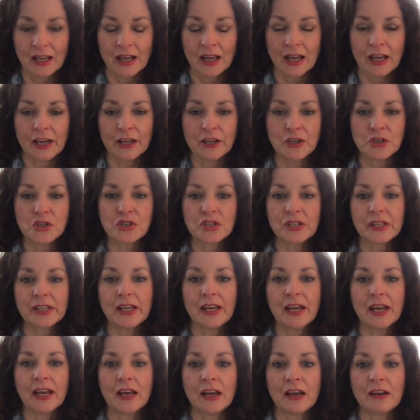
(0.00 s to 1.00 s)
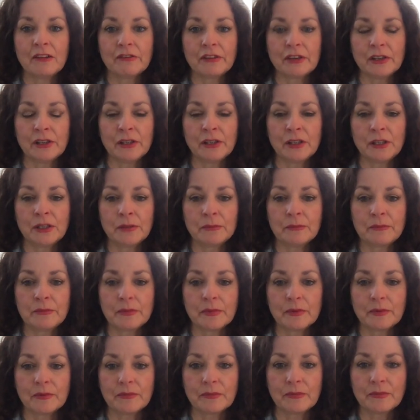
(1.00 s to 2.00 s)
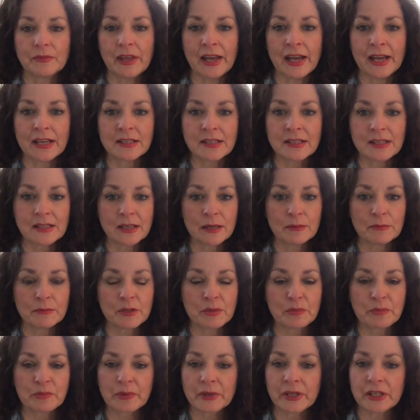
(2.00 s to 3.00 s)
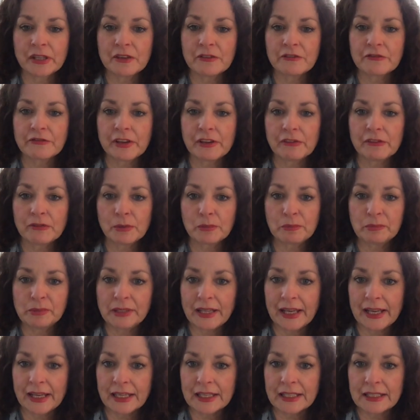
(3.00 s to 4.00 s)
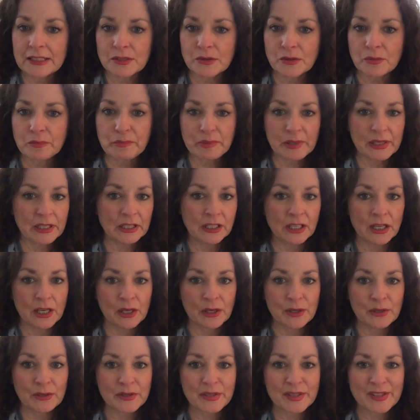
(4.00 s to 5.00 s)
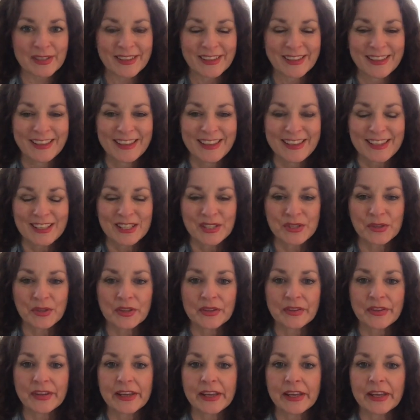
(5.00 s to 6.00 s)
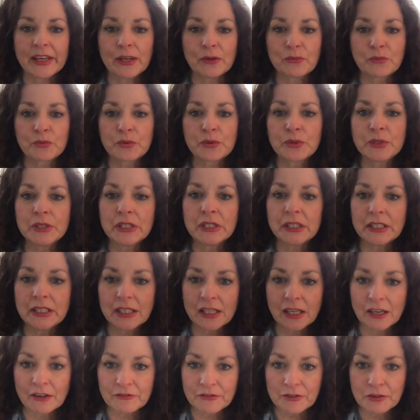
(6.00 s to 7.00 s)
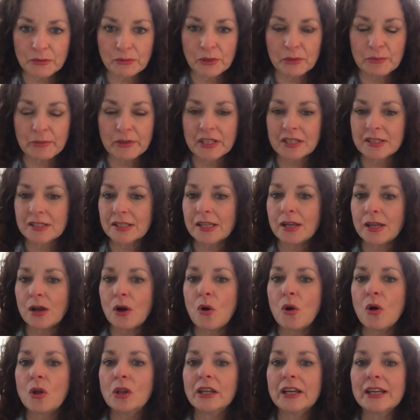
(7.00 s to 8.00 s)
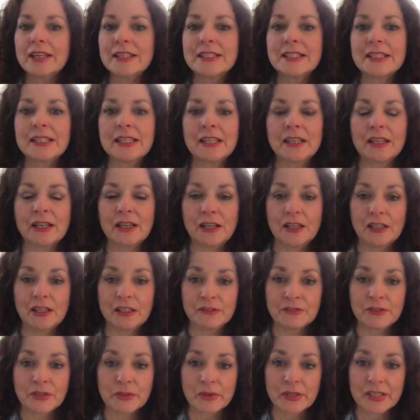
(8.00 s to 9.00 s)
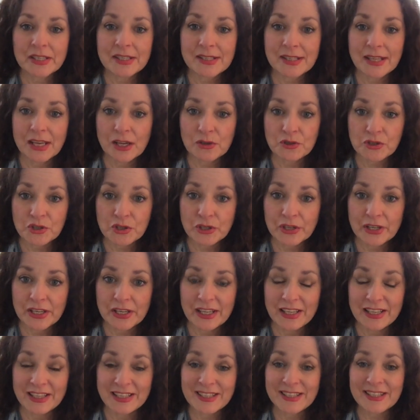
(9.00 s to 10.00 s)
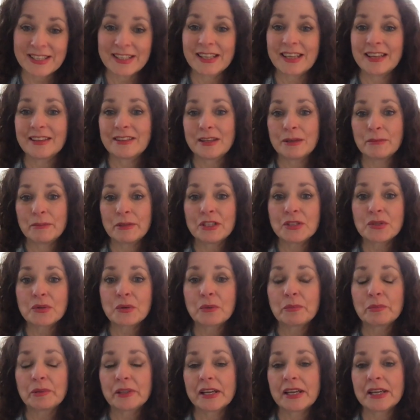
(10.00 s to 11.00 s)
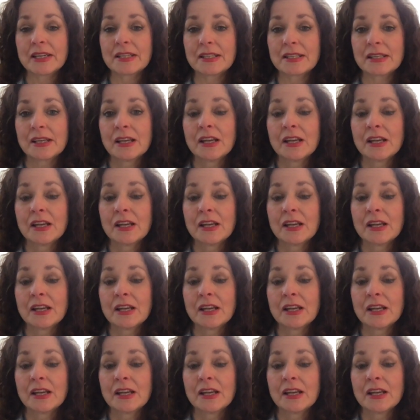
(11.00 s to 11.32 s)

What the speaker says: I usually have asked them to bring their favorite blankets or pillows so that they can get really comfortable, because the whole idea of doing a sound journey is to get them into a place